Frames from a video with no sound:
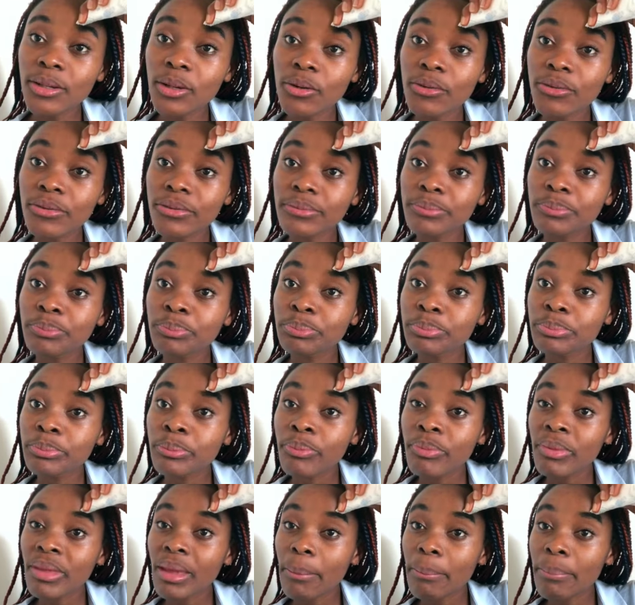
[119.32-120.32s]
of
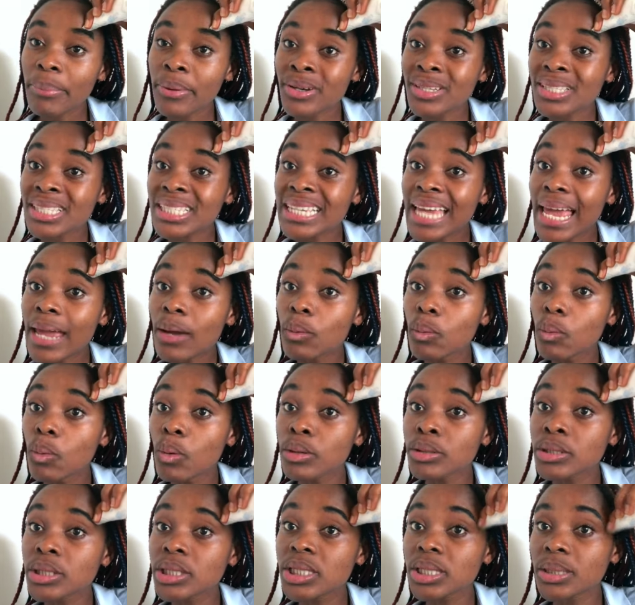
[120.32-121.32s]
person I
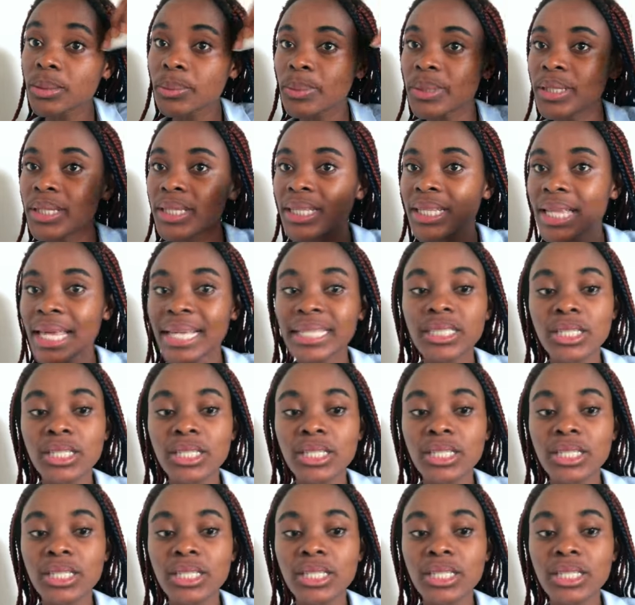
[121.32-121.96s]
want to be, like,